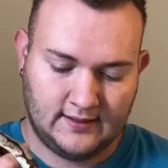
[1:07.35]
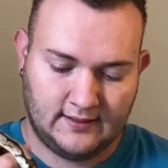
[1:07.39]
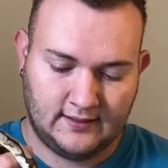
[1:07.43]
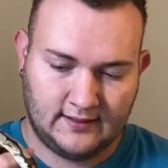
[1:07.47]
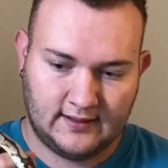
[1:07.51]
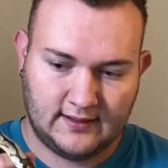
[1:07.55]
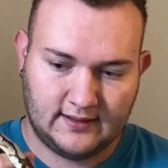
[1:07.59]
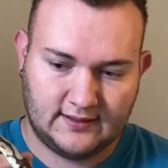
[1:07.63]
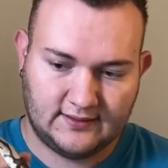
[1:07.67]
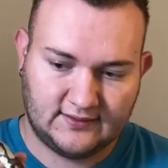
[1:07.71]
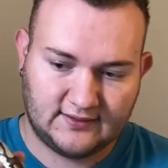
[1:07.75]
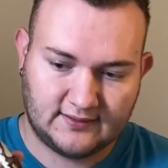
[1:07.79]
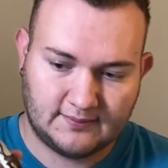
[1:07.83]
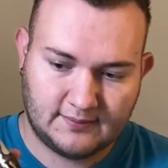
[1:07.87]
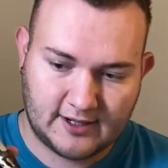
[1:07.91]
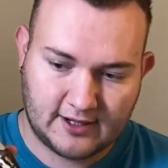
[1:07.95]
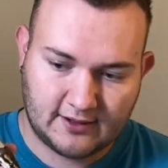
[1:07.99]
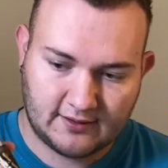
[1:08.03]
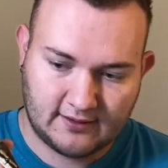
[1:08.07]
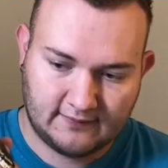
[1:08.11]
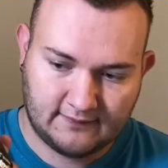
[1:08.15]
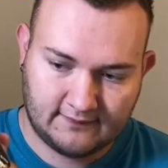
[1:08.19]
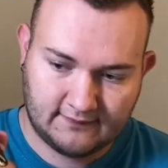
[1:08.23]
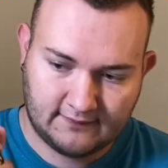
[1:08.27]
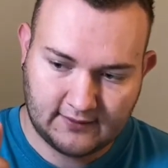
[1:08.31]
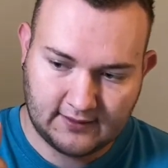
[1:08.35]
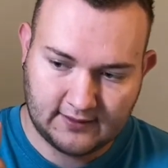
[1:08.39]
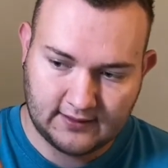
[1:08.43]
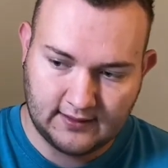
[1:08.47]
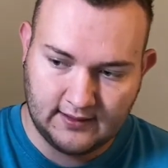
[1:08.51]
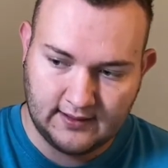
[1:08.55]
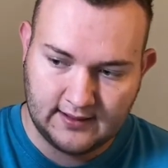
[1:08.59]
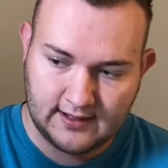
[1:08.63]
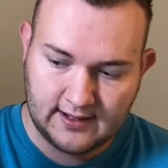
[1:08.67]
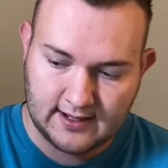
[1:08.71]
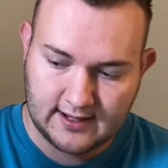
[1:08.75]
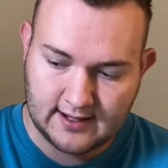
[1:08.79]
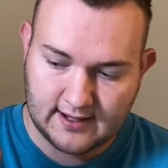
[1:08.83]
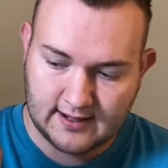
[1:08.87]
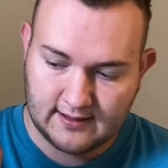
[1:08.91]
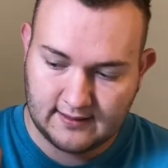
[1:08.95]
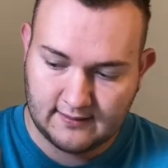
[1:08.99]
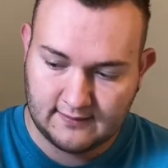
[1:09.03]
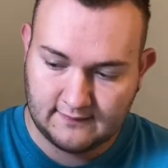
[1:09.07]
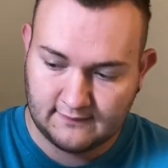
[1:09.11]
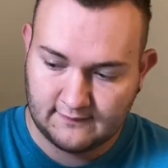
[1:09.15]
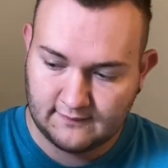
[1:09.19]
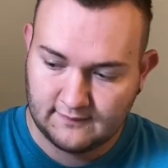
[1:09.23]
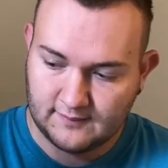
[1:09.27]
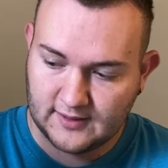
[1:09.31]
He's about a foot and a
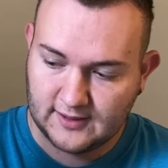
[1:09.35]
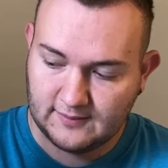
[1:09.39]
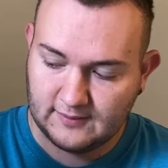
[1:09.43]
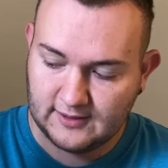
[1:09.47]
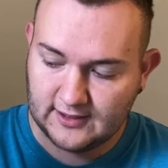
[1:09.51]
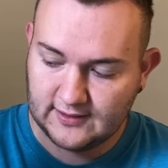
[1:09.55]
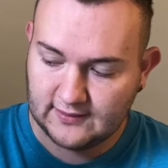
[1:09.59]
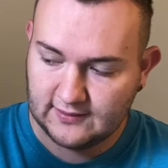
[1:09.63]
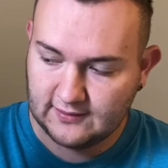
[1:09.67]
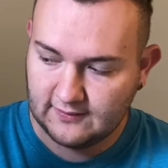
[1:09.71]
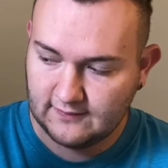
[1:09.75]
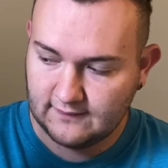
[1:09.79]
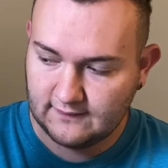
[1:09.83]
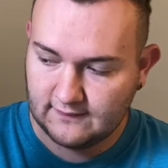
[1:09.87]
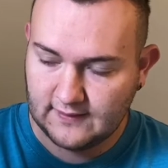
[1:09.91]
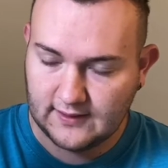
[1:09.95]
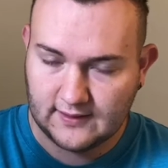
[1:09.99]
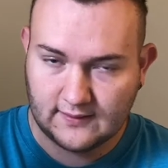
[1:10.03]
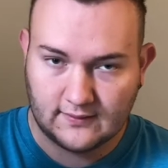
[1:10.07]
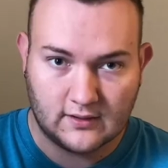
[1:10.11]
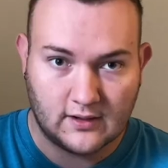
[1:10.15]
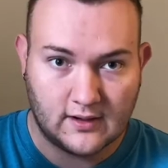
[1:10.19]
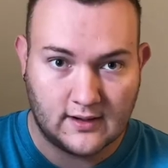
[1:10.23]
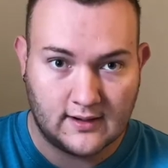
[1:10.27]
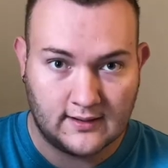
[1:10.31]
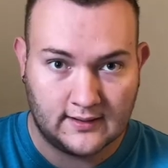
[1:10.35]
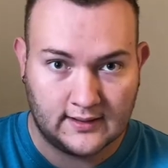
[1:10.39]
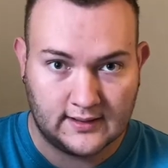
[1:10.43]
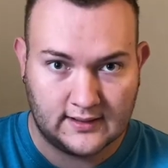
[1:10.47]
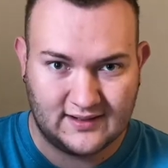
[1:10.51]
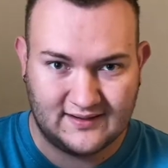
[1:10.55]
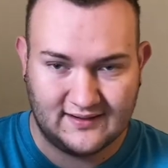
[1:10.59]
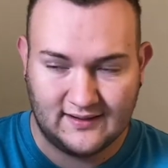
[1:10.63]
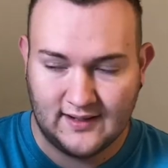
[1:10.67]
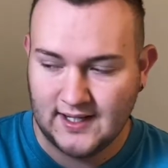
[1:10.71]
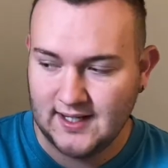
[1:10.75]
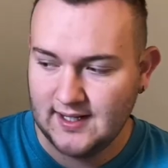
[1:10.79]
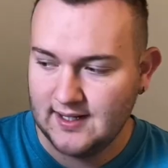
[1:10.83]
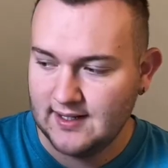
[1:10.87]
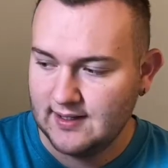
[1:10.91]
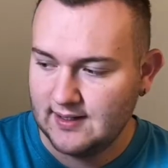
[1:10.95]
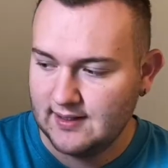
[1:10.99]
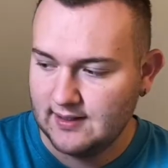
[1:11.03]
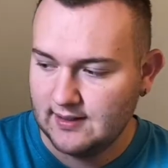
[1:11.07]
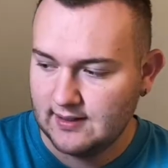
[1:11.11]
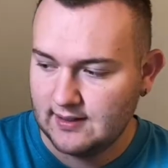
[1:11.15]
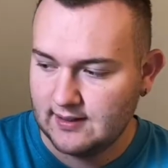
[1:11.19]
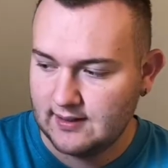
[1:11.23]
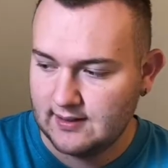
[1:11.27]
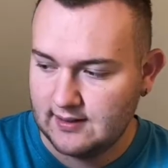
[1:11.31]
half, maybe two feet long, and
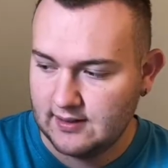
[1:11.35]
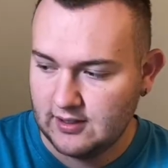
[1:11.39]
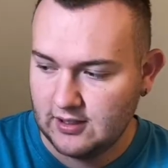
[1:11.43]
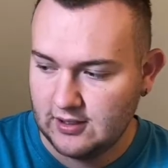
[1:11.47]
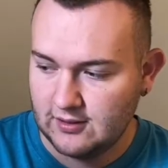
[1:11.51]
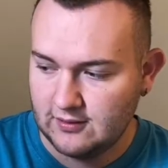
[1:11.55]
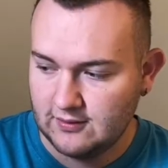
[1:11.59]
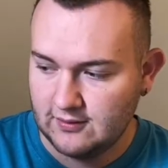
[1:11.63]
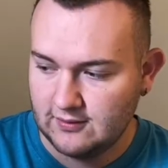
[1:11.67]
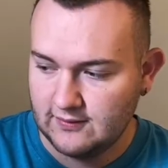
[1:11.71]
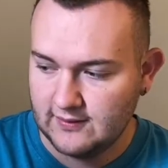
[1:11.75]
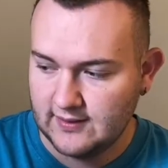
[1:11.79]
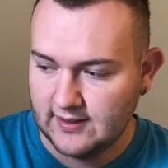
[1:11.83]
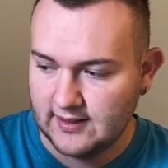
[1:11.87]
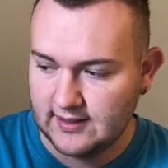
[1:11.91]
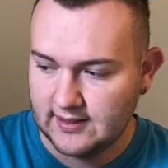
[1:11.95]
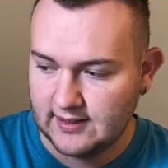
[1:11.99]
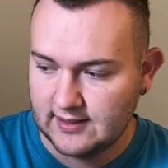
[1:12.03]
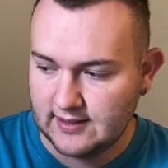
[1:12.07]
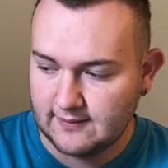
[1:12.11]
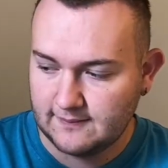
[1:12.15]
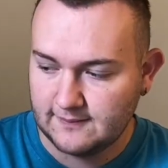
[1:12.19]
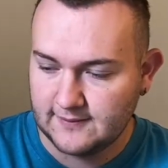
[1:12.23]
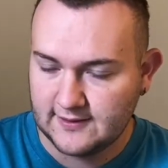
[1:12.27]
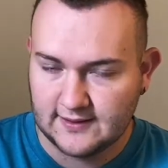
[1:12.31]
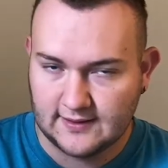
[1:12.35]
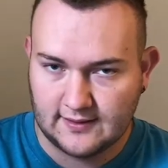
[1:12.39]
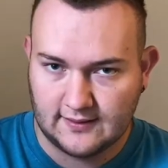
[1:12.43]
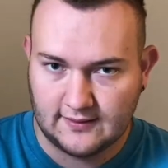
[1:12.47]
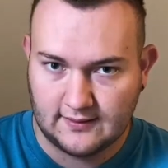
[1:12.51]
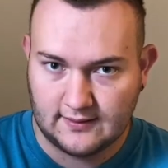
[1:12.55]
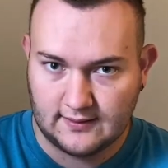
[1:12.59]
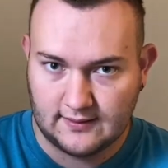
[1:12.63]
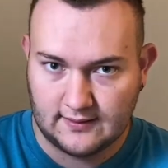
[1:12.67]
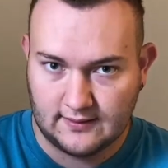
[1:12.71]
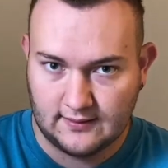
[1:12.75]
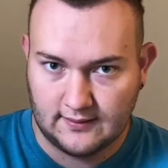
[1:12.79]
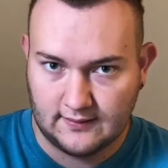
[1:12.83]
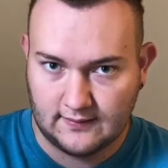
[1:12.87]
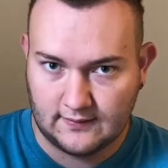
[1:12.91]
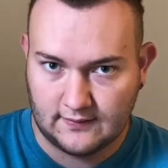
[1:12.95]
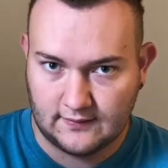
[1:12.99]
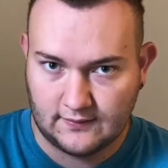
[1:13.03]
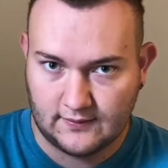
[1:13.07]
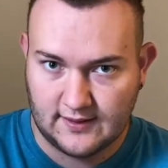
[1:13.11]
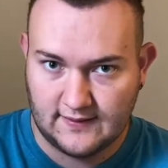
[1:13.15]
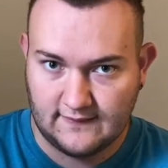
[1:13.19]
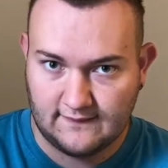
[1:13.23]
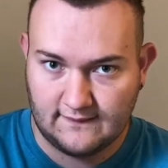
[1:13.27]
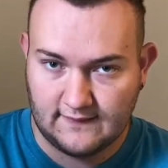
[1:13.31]
uh, he'll only get up to
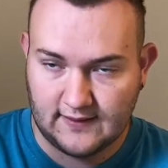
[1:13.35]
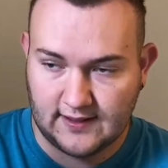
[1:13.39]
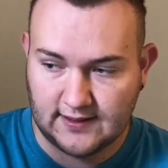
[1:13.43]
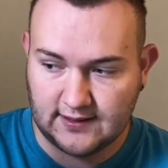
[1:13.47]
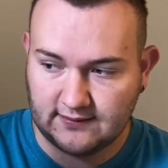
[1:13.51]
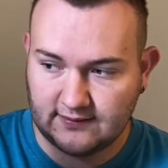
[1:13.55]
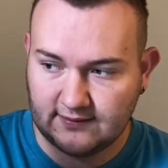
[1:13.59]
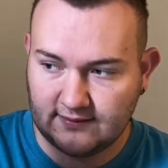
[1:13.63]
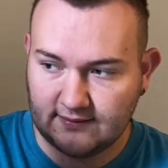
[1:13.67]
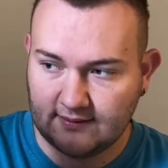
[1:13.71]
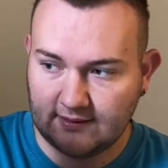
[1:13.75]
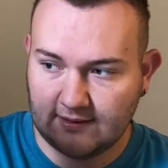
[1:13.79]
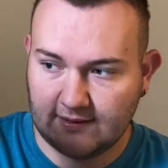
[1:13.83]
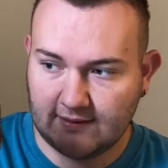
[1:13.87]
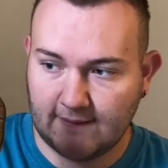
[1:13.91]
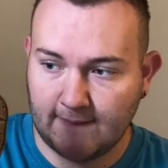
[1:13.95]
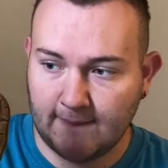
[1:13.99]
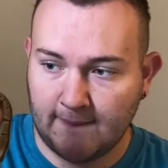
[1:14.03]
three feet, so